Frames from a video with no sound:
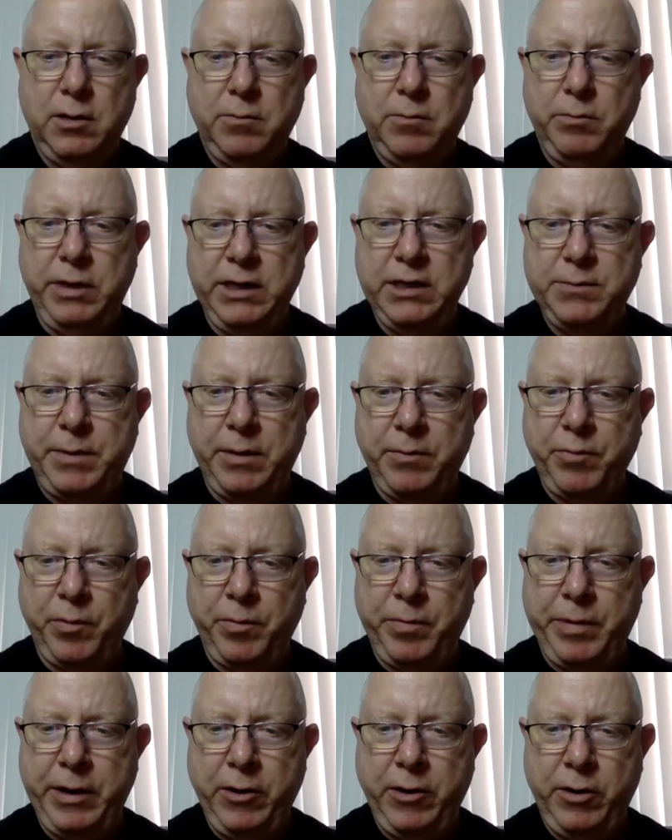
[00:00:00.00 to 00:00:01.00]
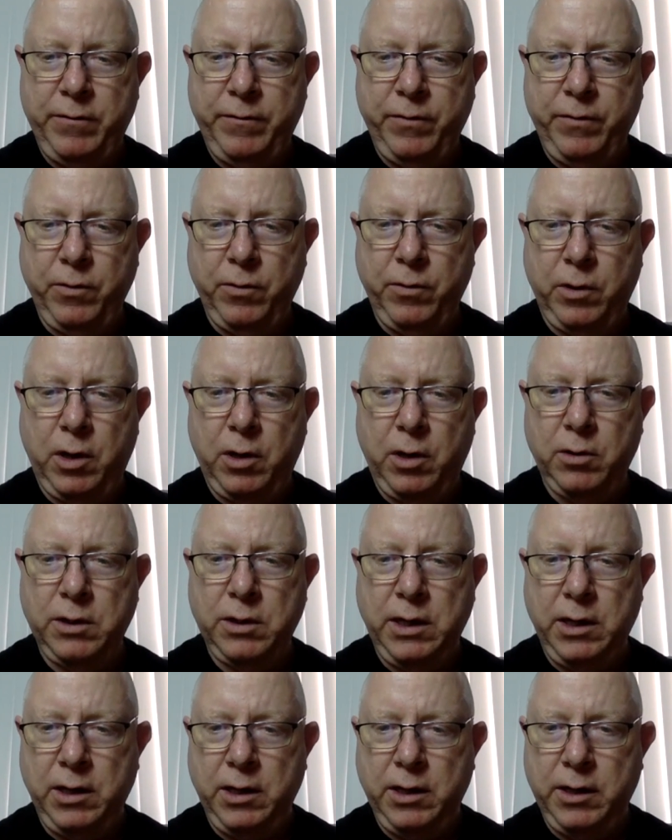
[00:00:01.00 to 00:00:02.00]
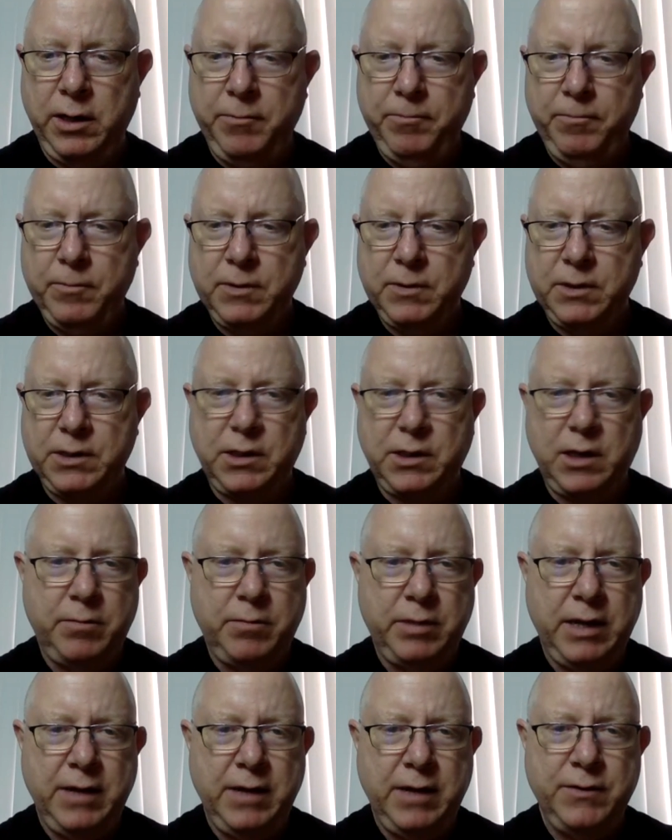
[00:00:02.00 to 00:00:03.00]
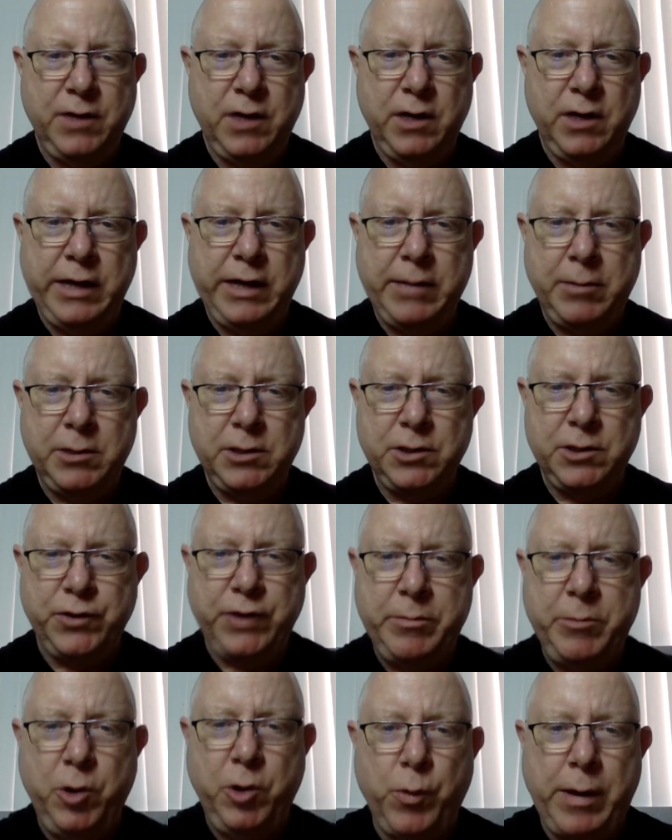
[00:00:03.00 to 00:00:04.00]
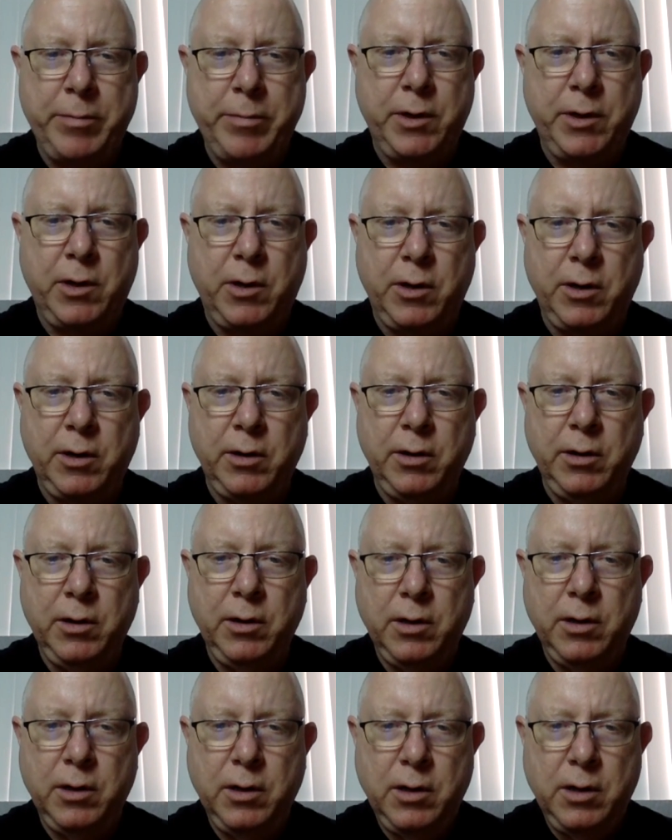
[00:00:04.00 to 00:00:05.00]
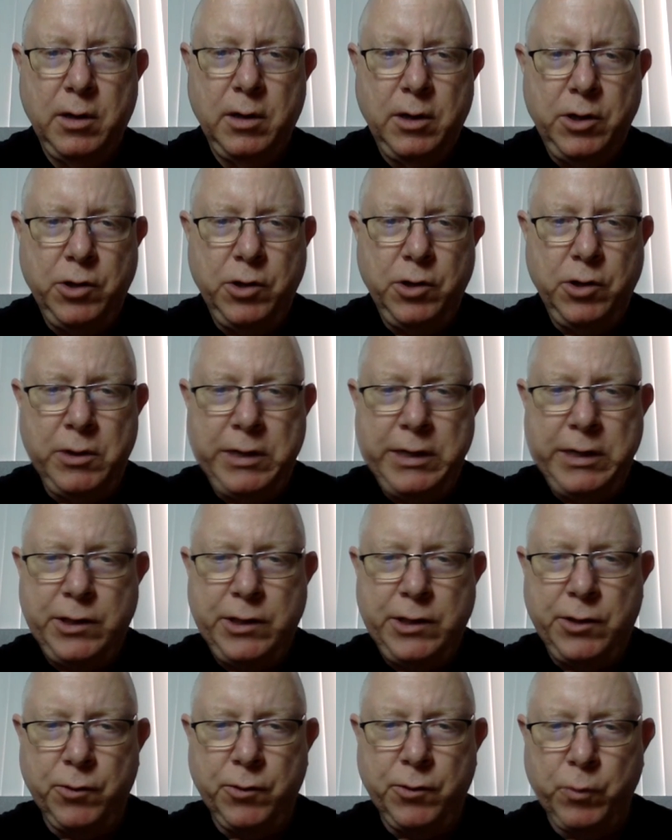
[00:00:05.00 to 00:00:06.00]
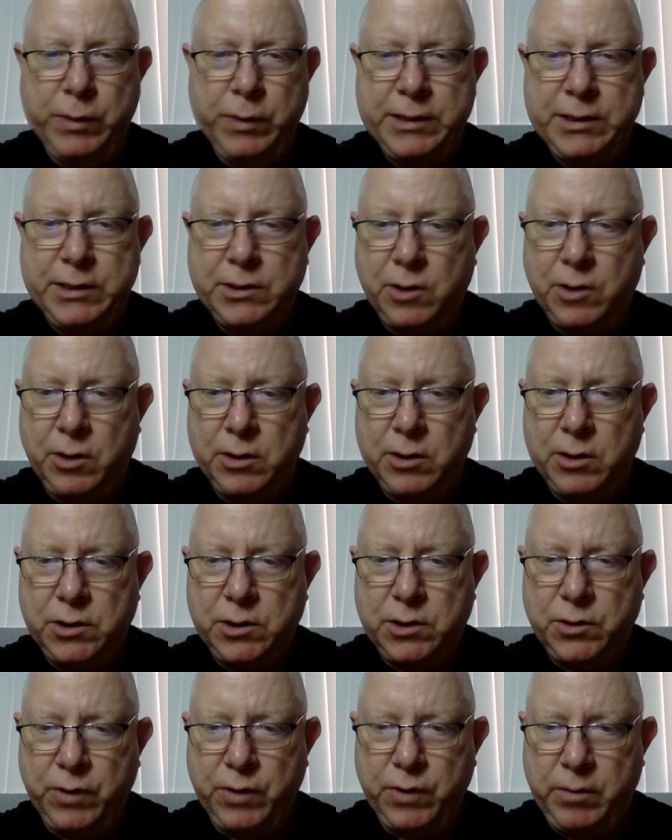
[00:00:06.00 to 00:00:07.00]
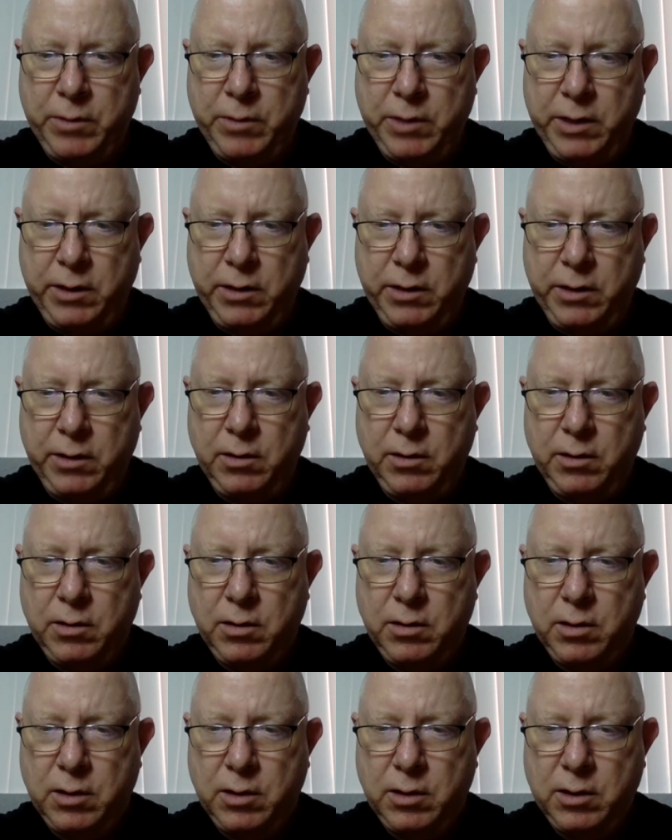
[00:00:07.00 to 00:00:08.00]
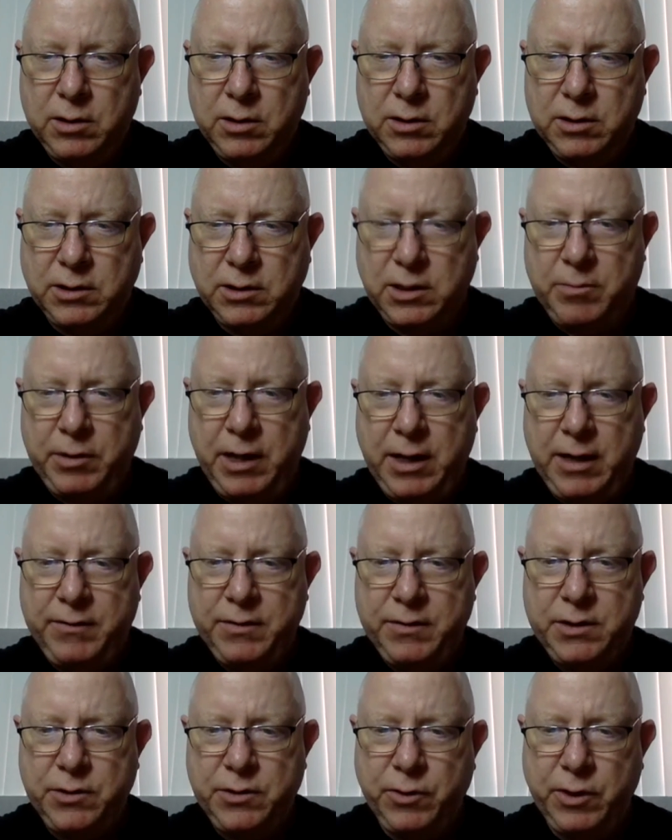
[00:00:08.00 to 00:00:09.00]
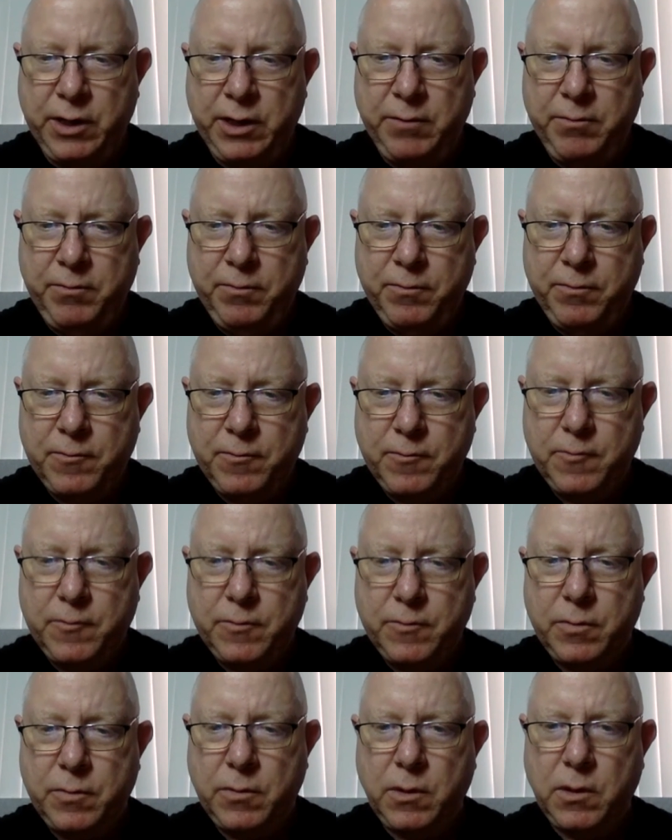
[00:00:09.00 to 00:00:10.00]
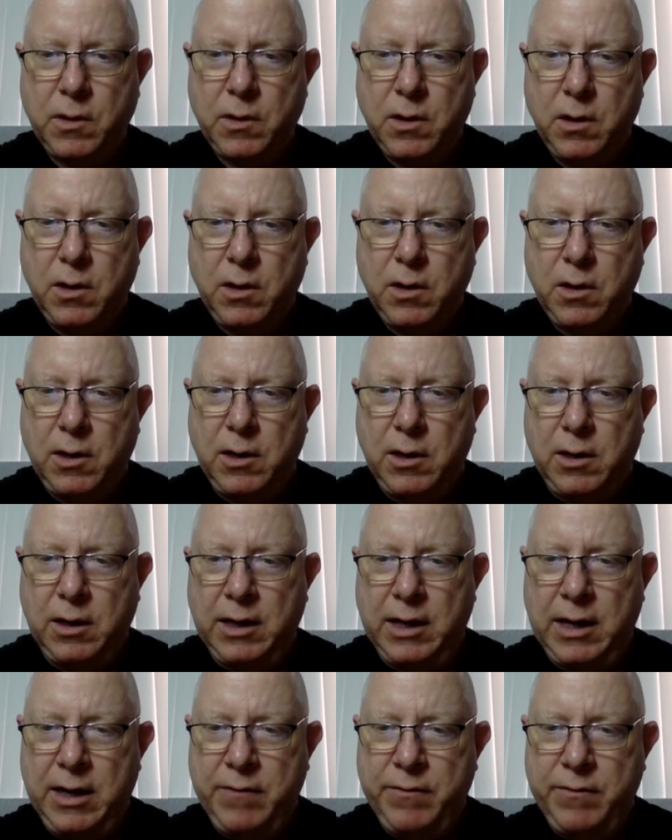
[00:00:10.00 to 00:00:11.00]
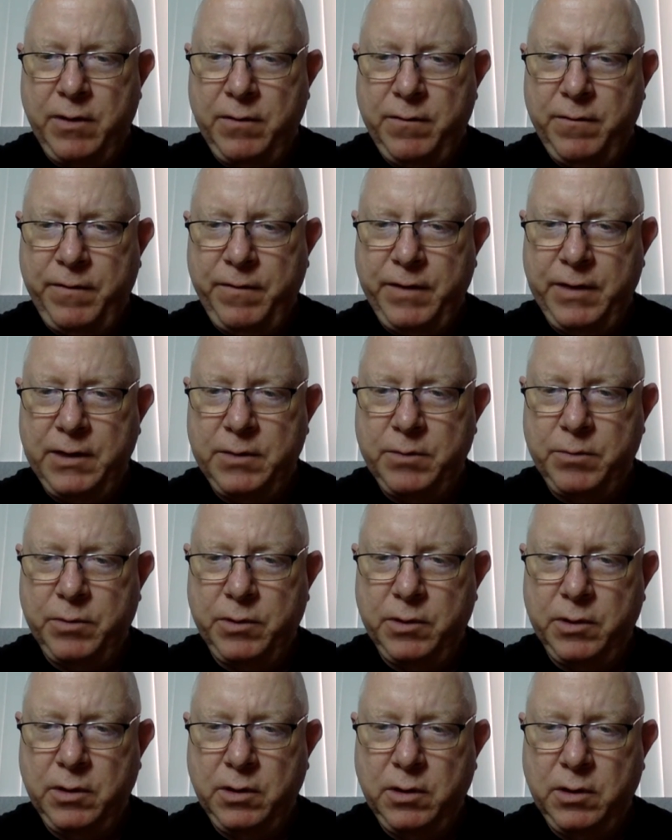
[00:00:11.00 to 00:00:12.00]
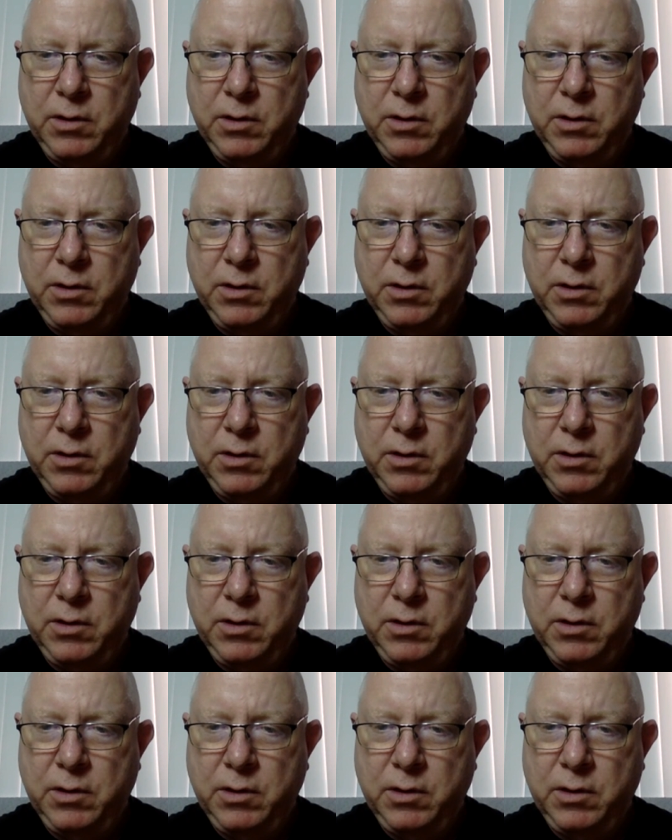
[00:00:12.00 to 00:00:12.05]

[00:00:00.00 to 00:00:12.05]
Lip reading: But it's been preparing for a long time. Stop live. Unable to stream your webinar. You need to restart streaming. Stop live stream. Live on Facebook.